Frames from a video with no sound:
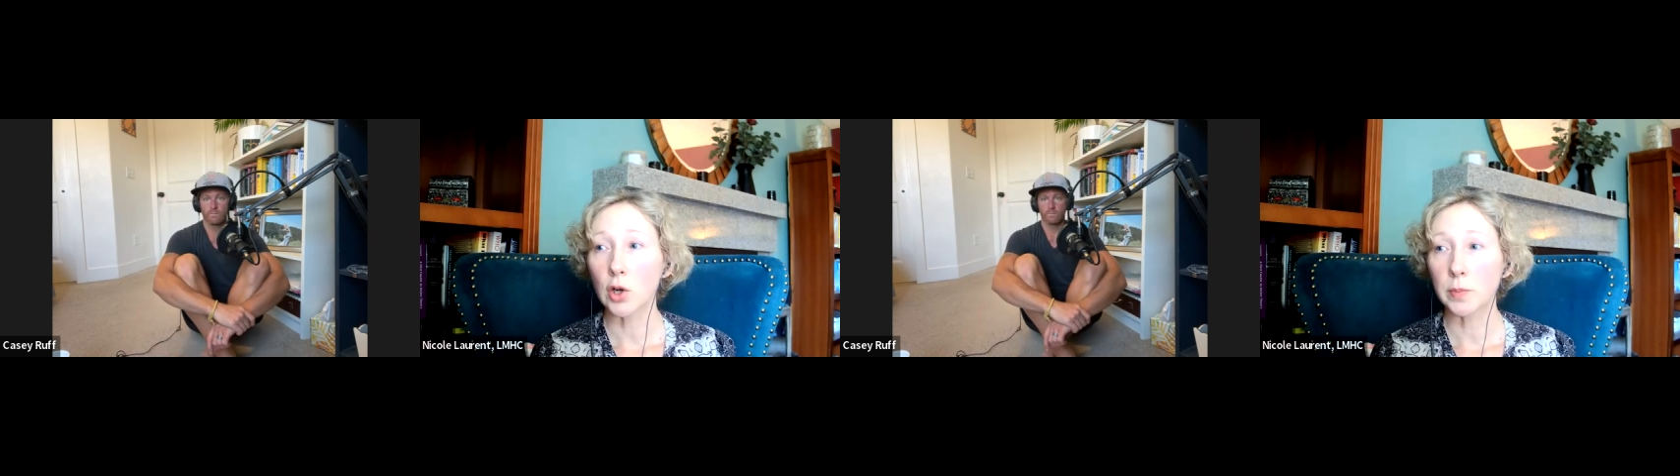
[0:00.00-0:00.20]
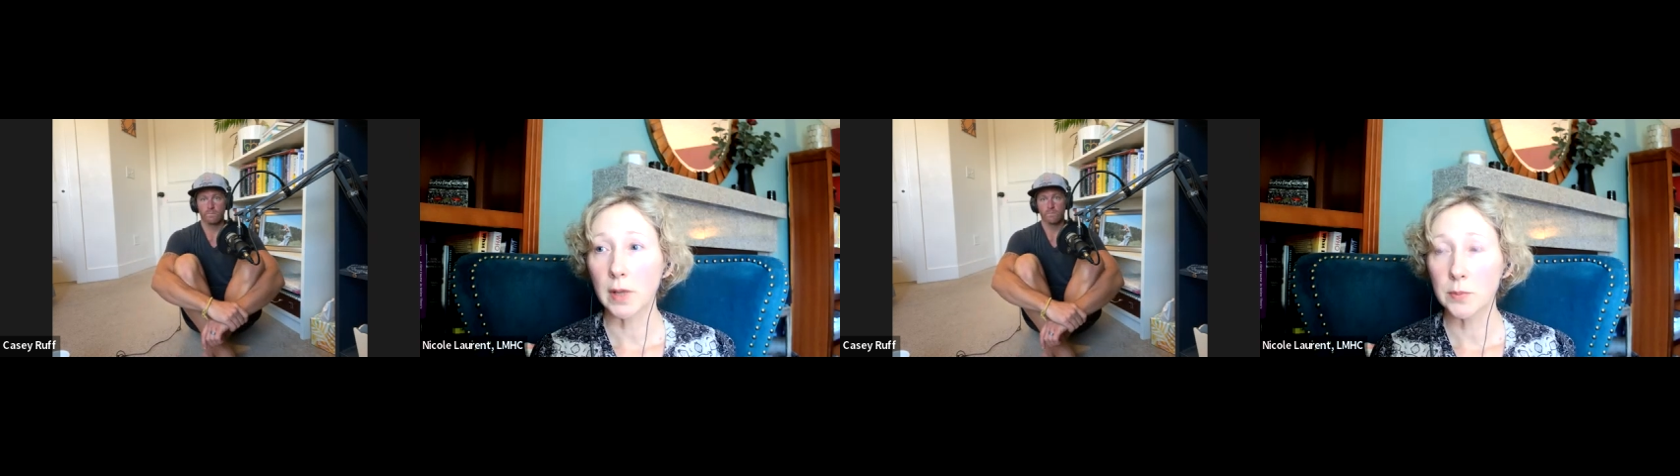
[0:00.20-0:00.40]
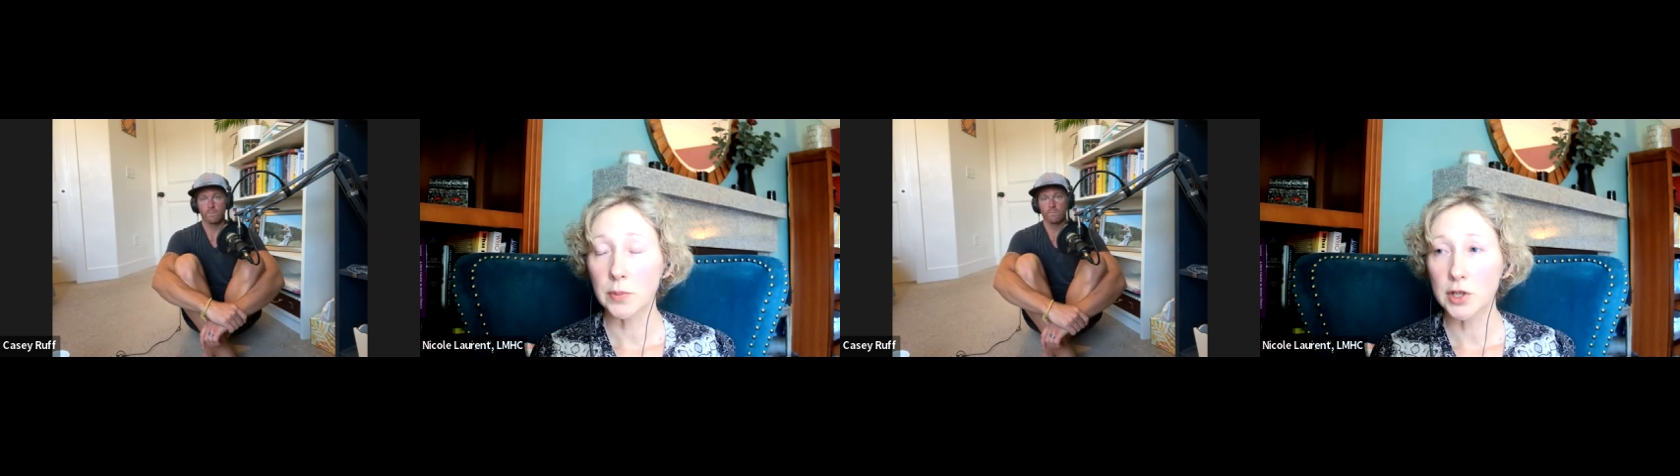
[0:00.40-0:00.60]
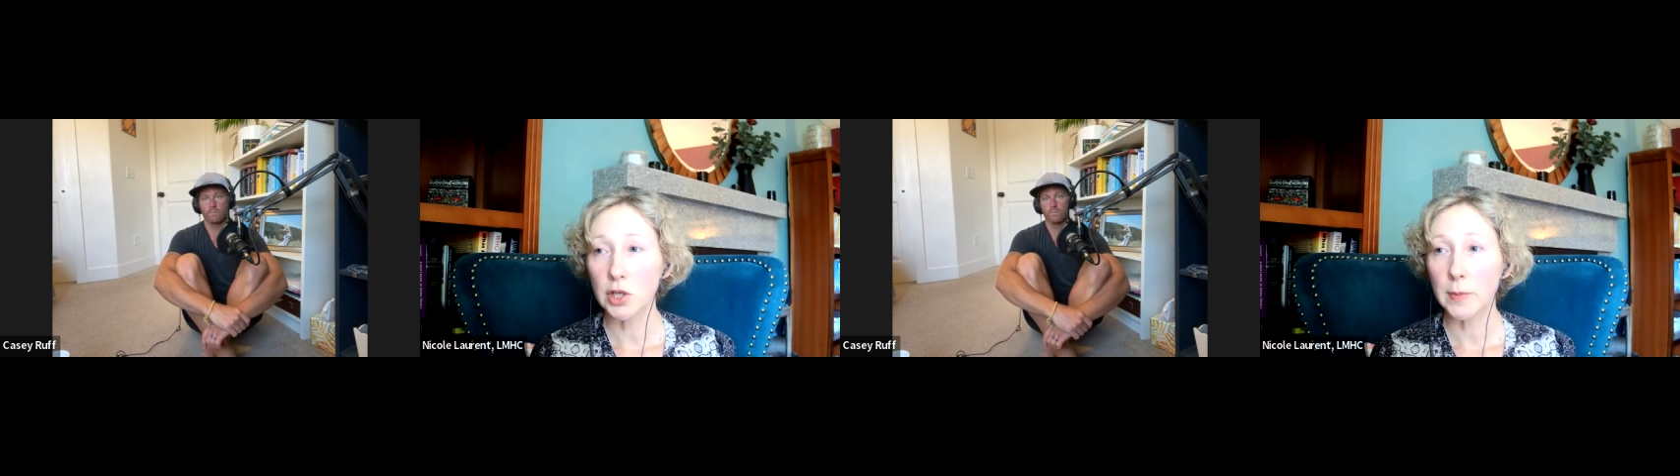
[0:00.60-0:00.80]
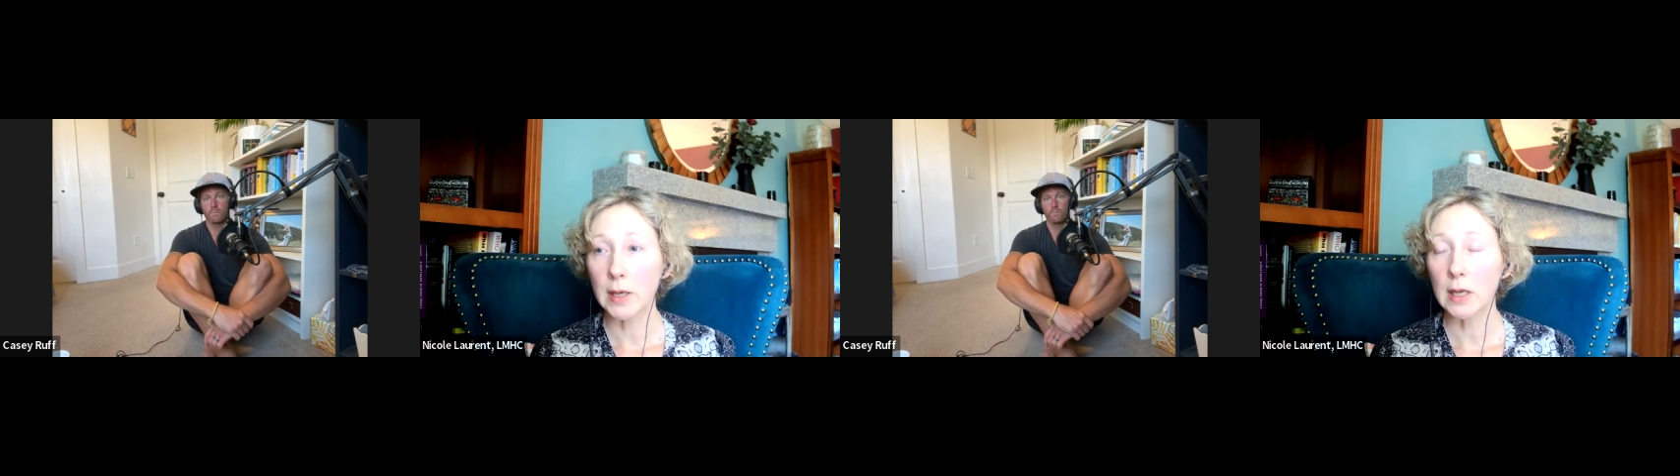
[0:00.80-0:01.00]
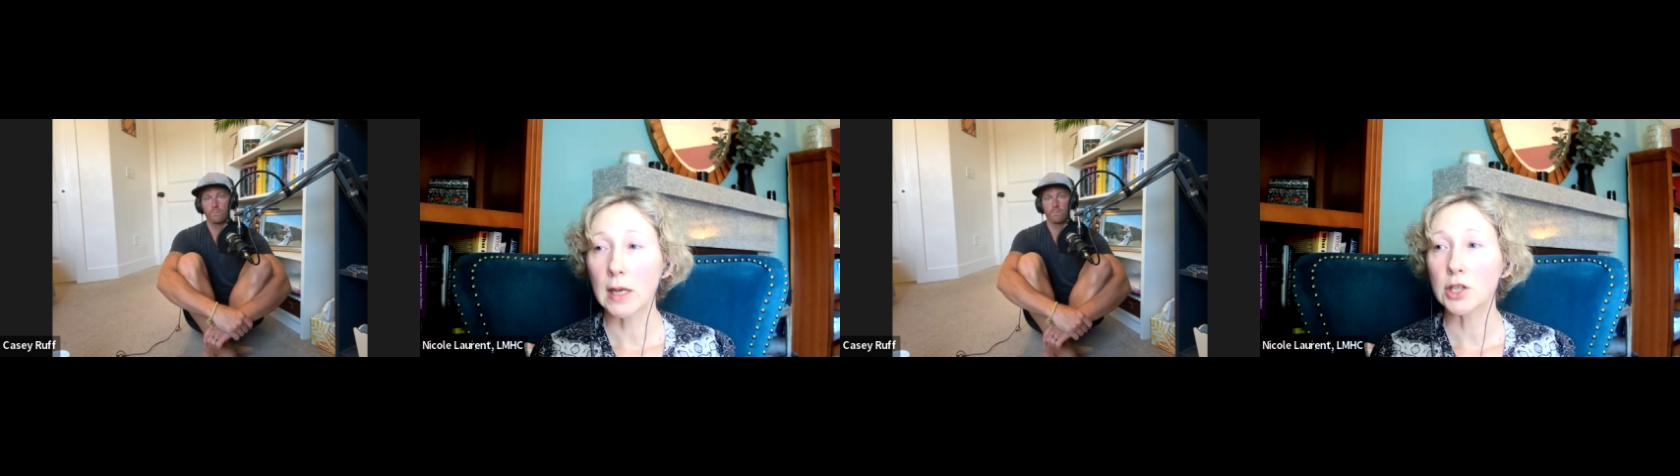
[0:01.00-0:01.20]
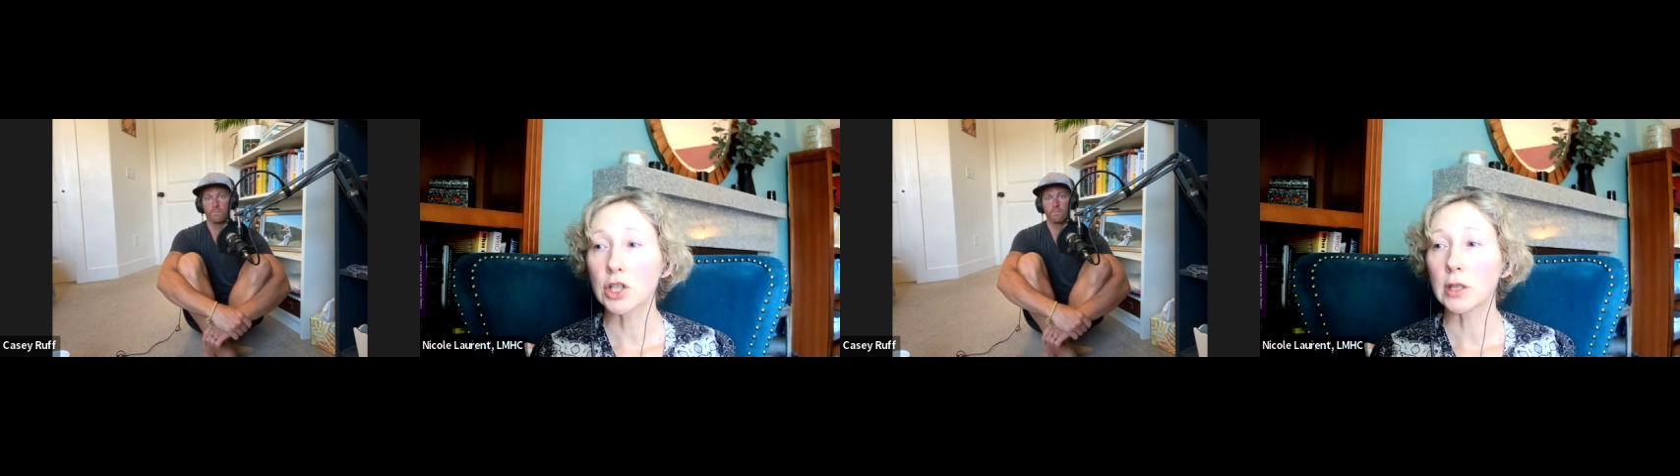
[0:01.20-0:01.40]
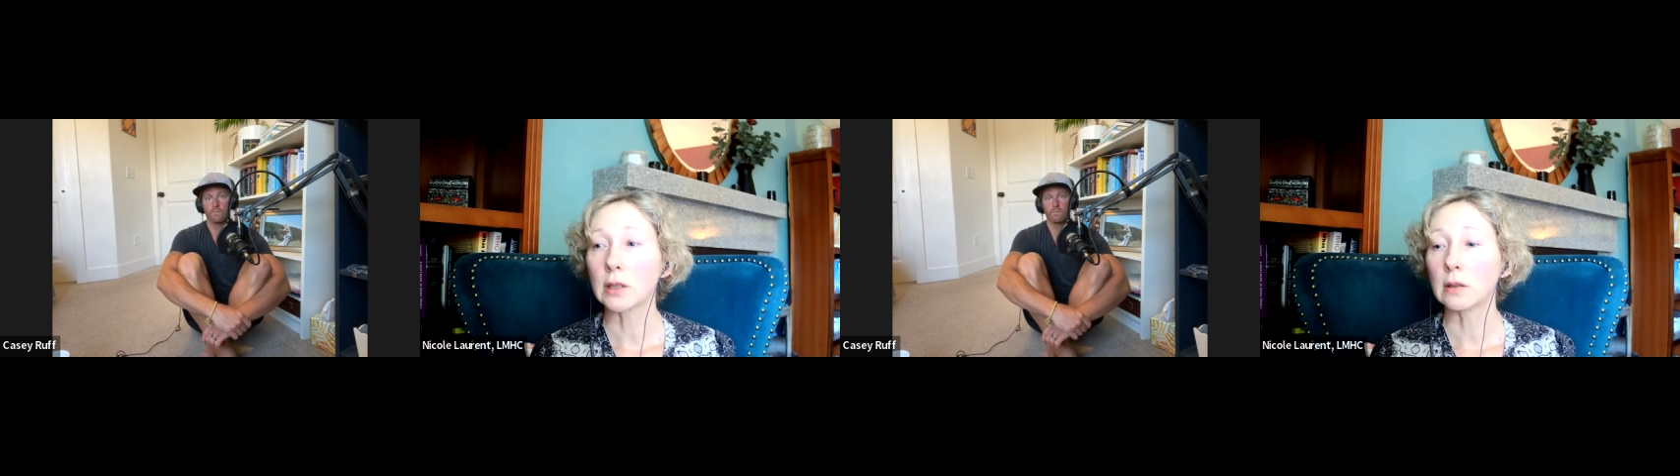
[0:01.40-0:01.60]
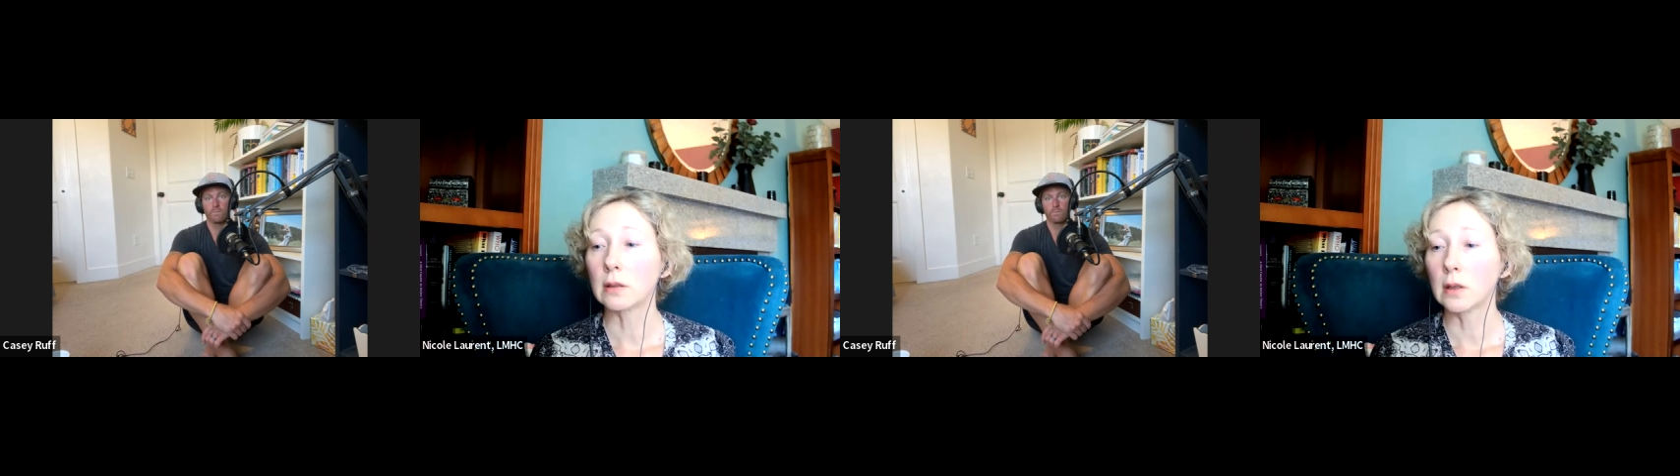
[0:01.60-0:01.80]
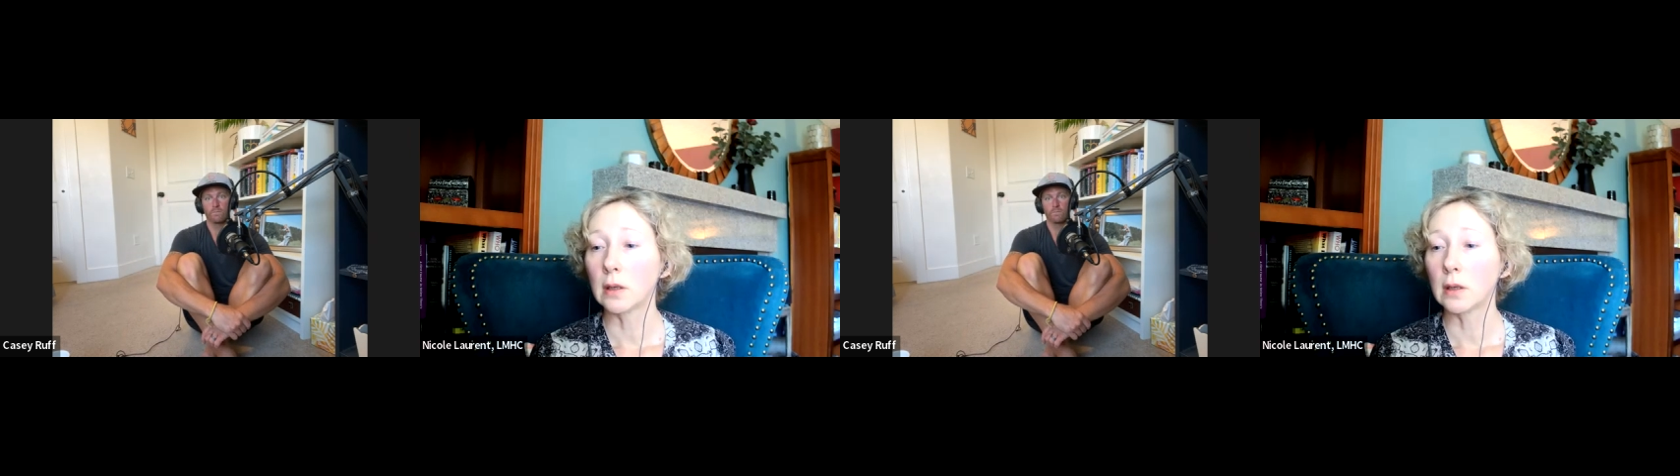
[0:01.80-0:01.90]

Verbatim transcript: or blood pressure medication,